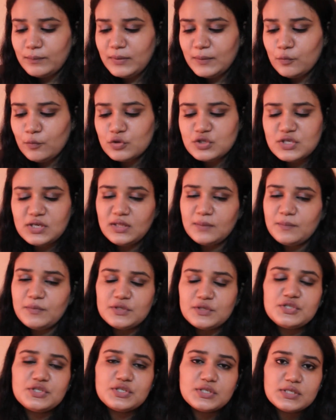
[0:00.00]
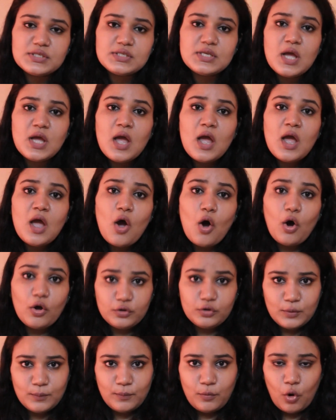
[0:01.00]
be posting the pictures
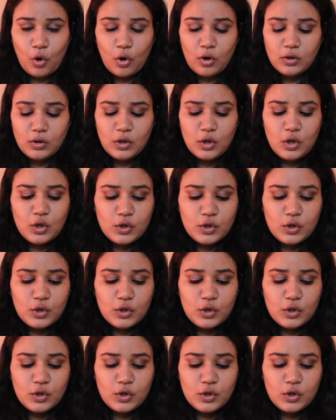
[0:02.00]
on the blog.